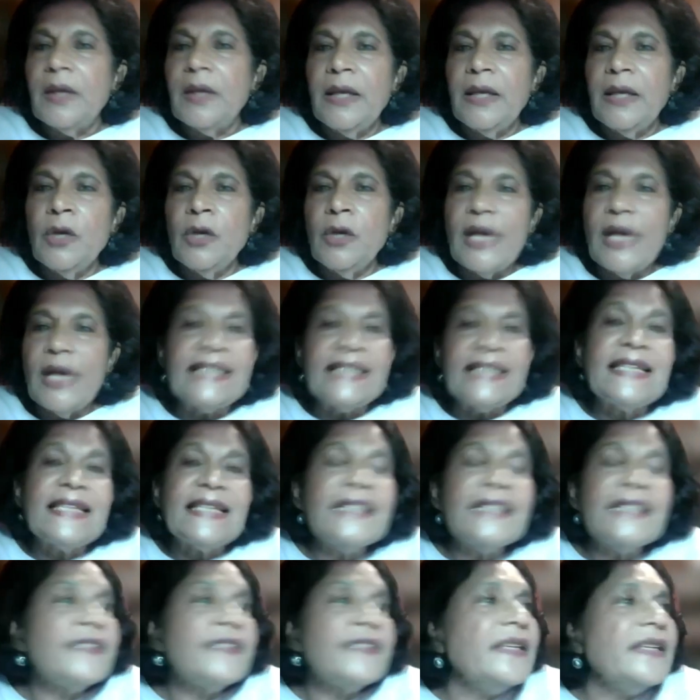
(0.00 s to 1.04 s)

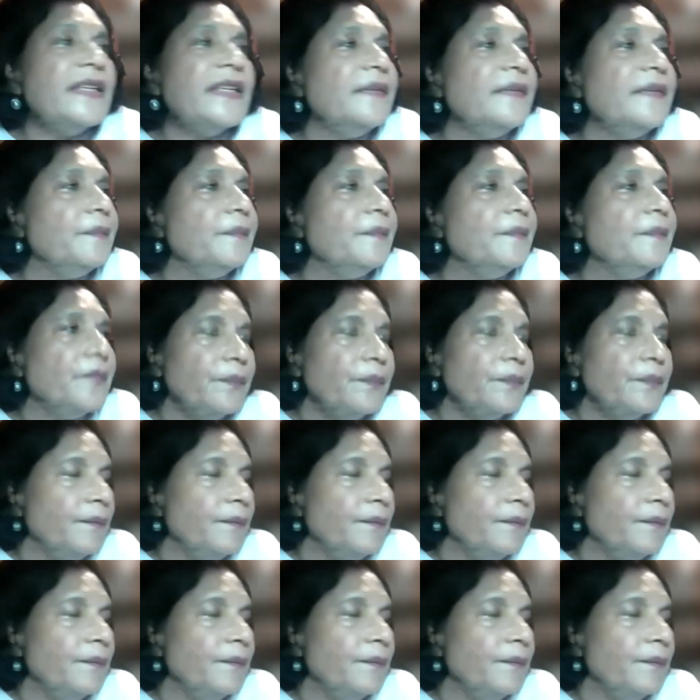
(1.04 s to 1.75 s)
exists in